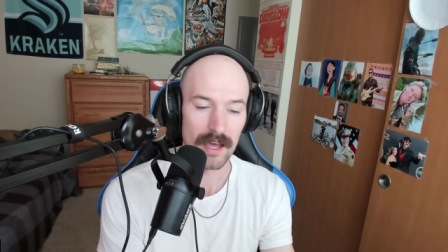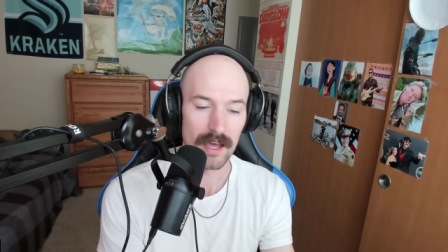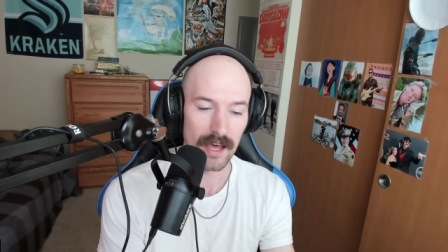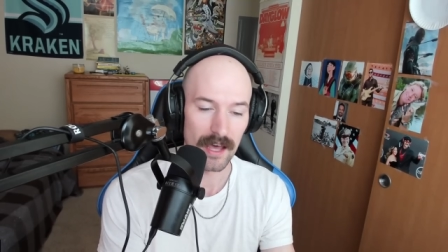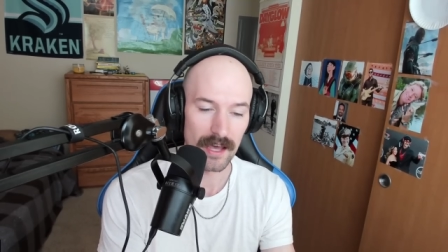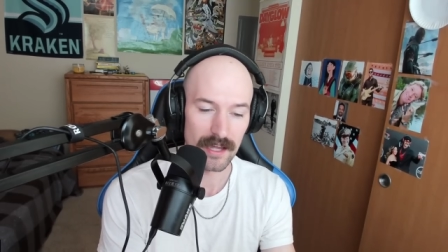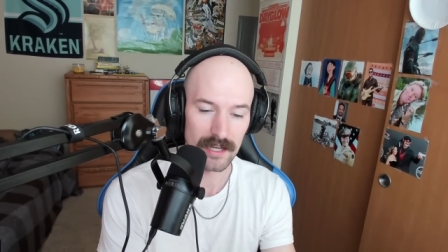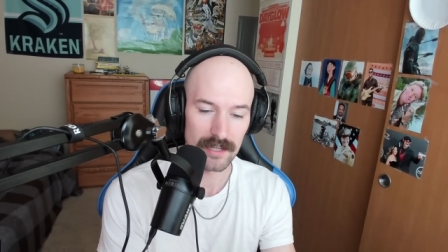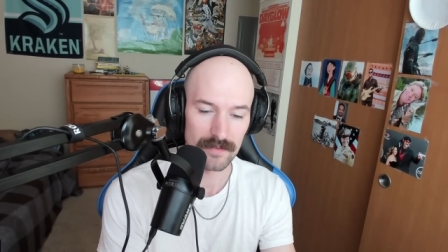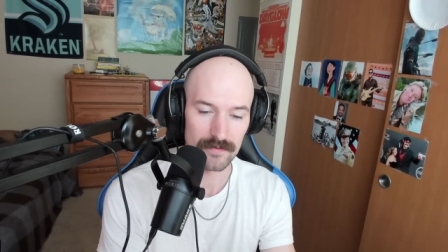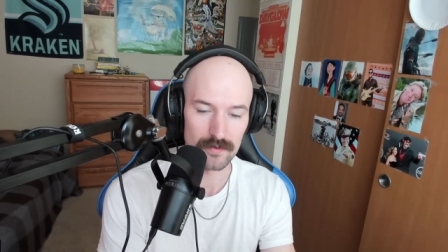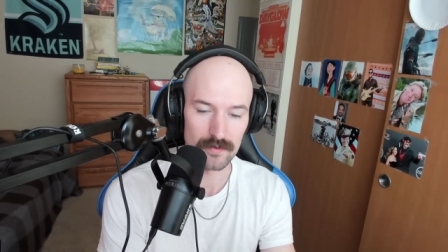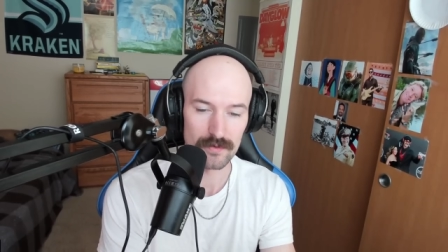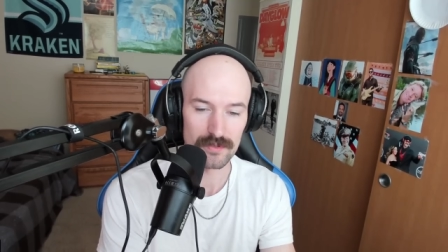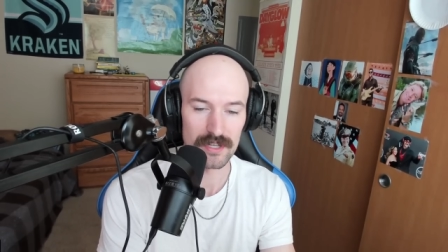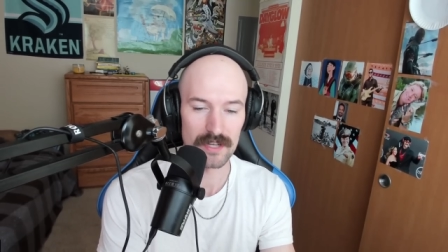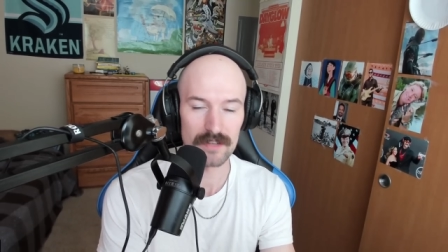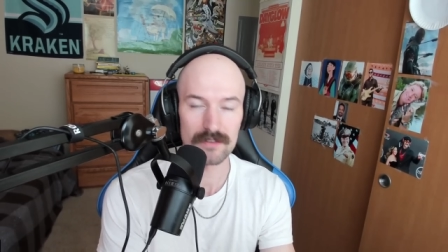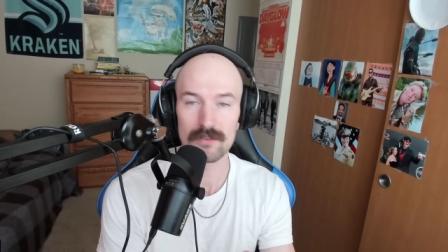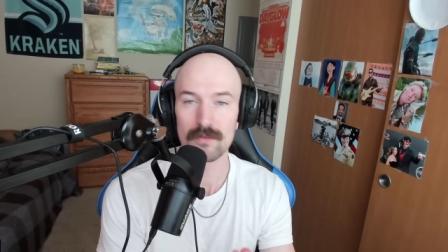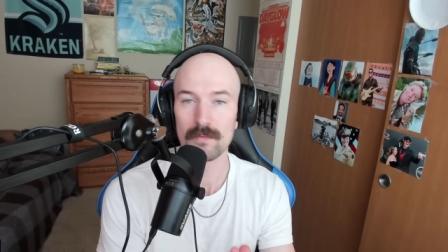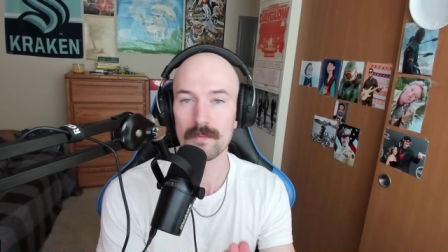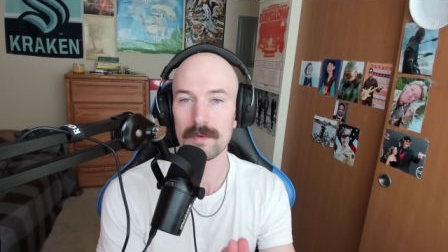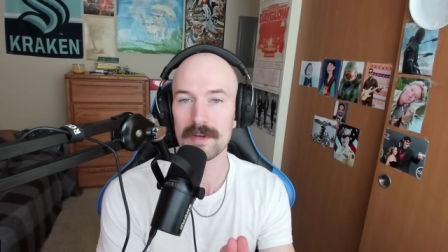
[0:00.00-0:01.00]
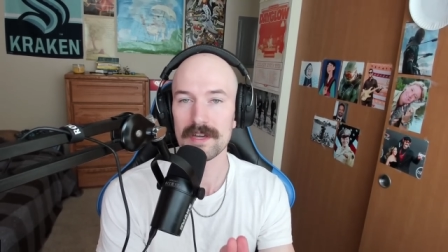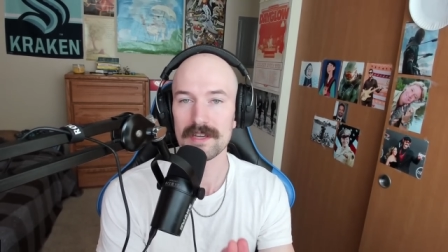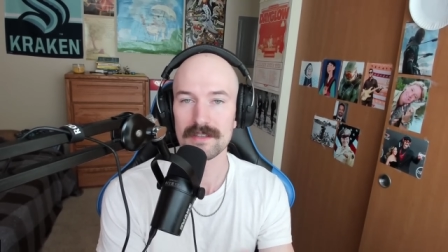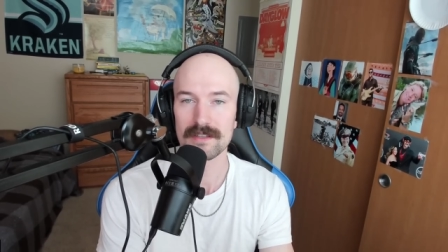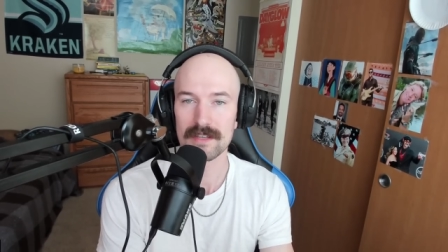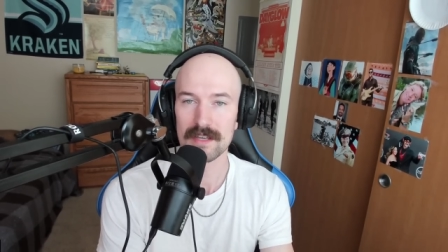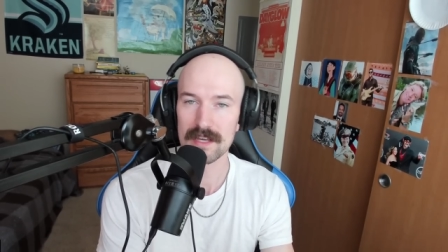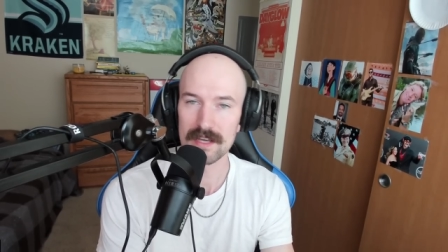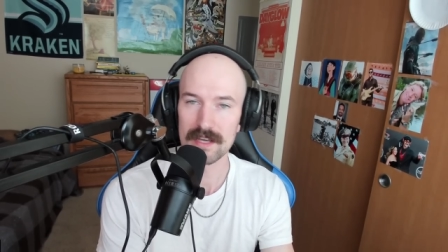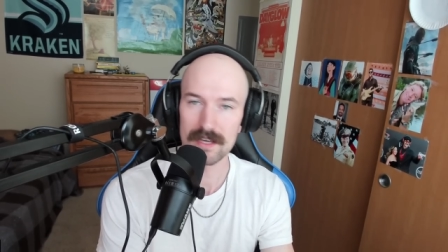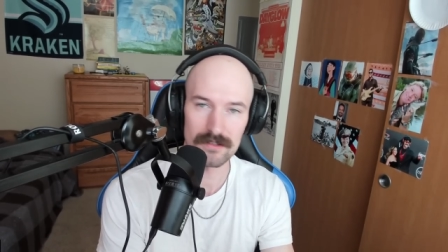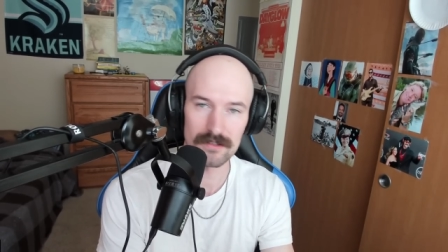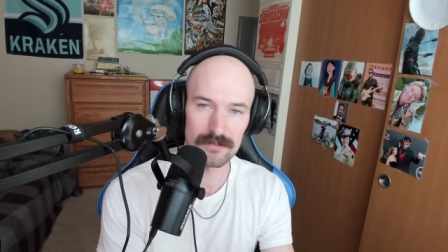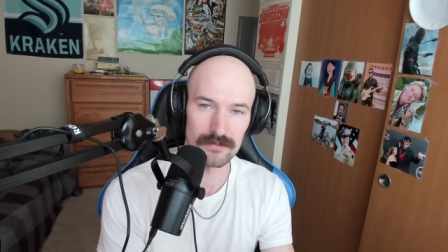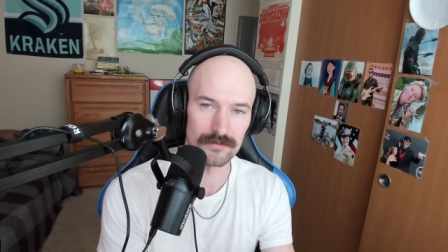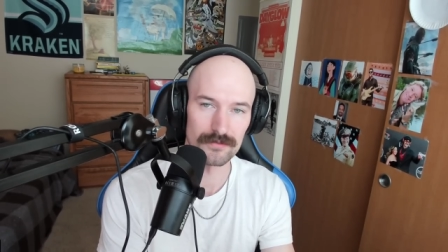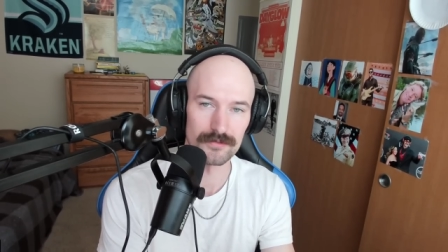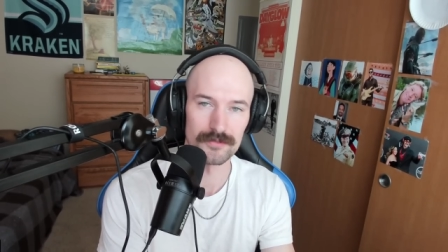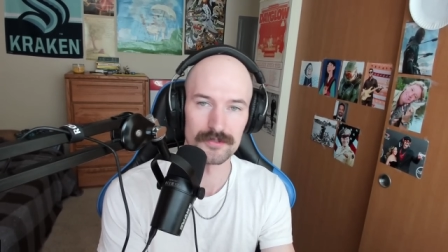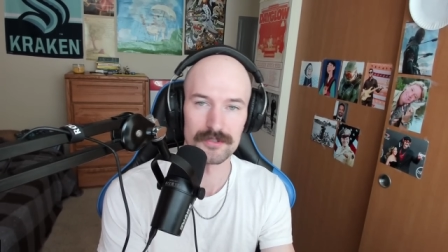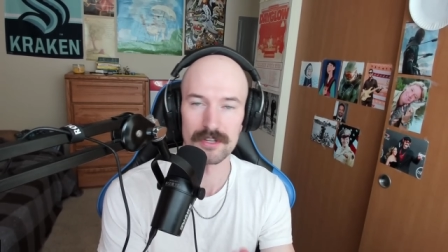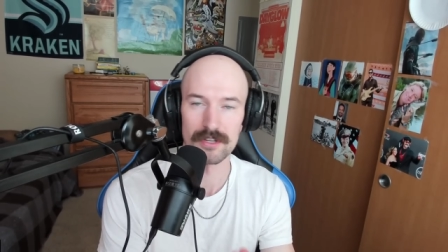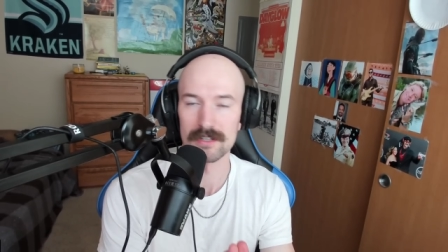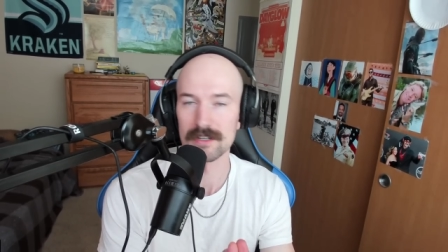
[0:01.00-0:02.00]
And if you take away
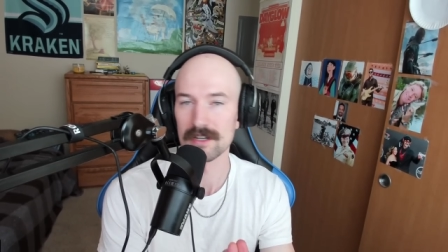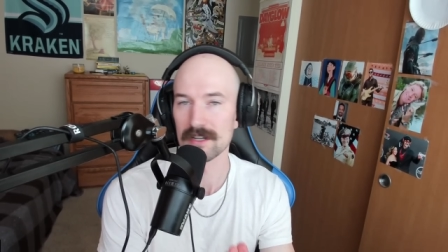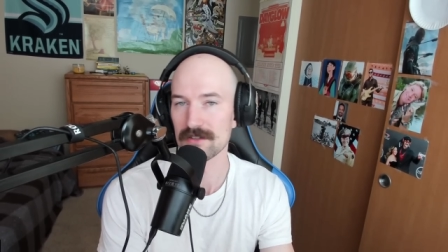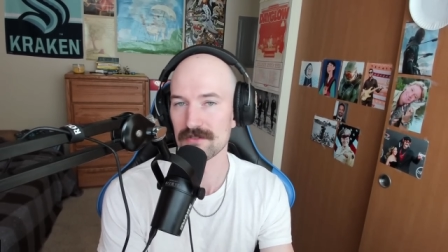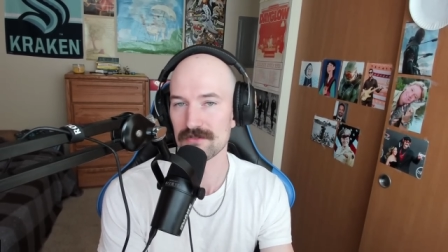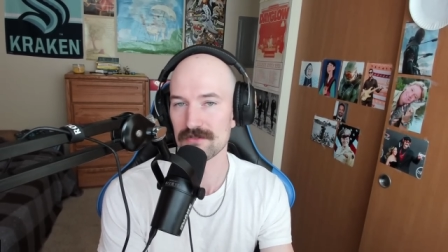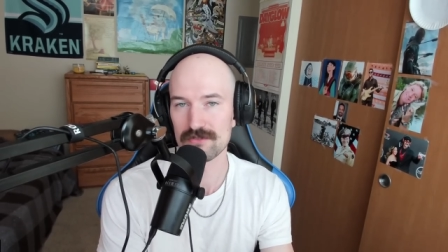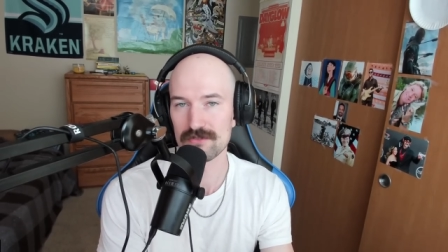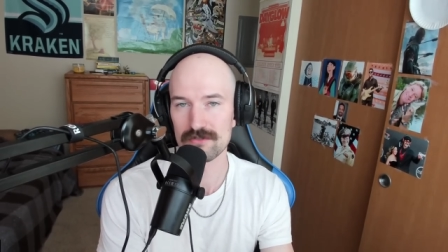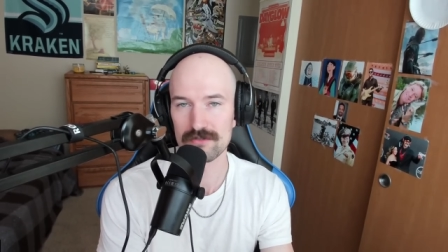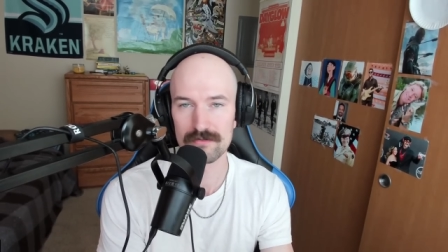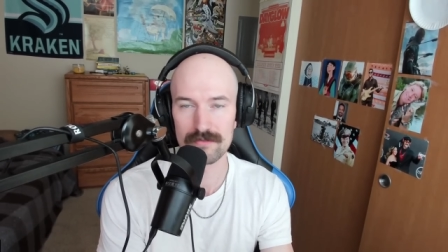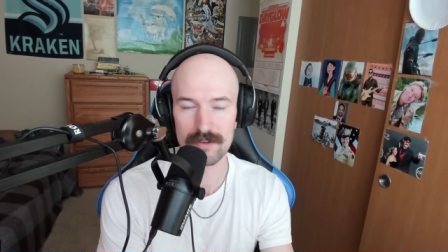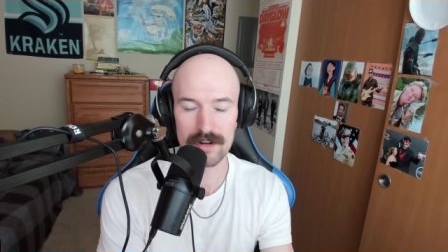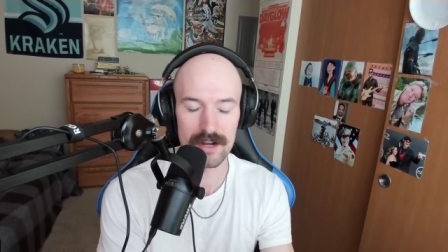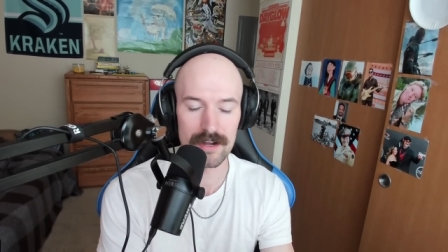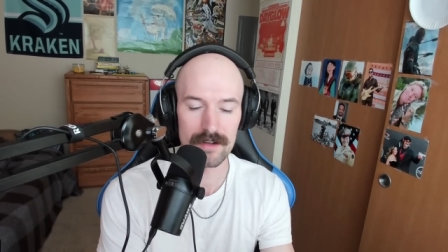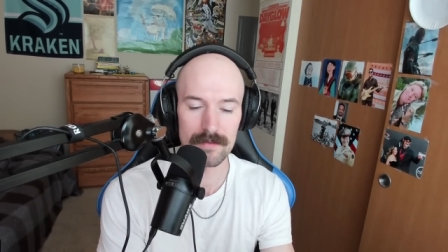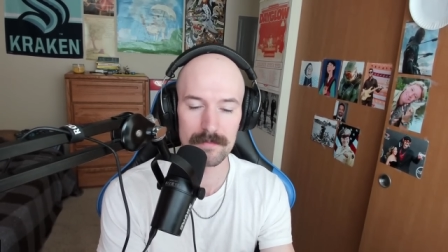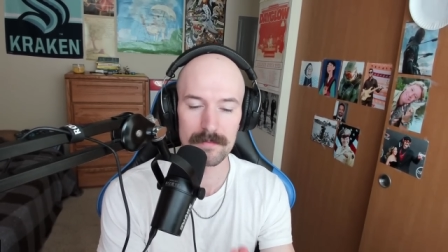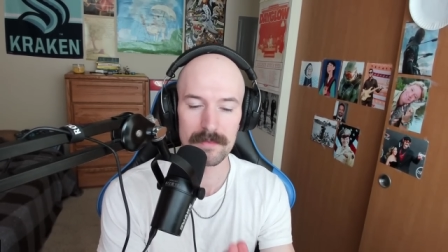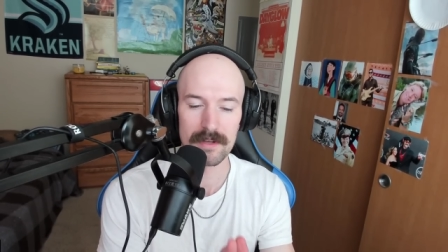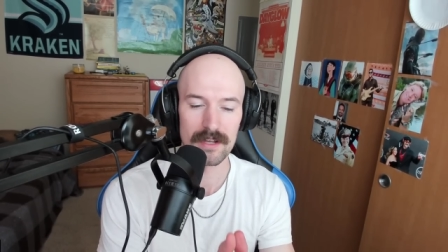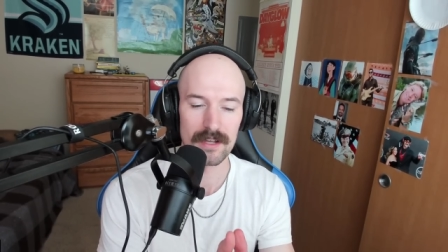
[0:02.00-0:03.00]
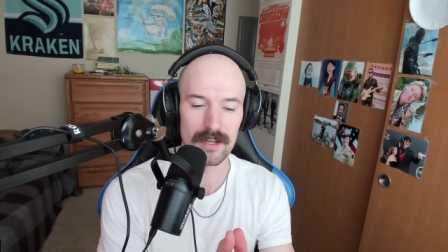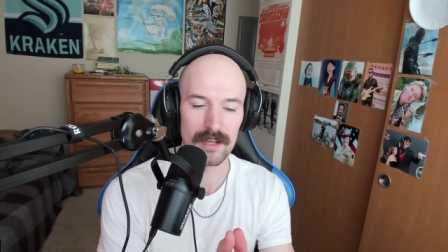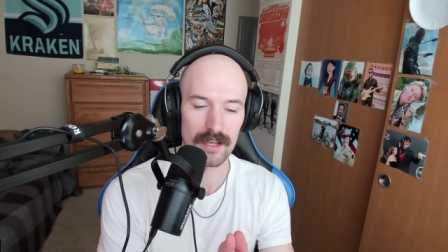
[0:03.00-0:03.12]
candles and Instagram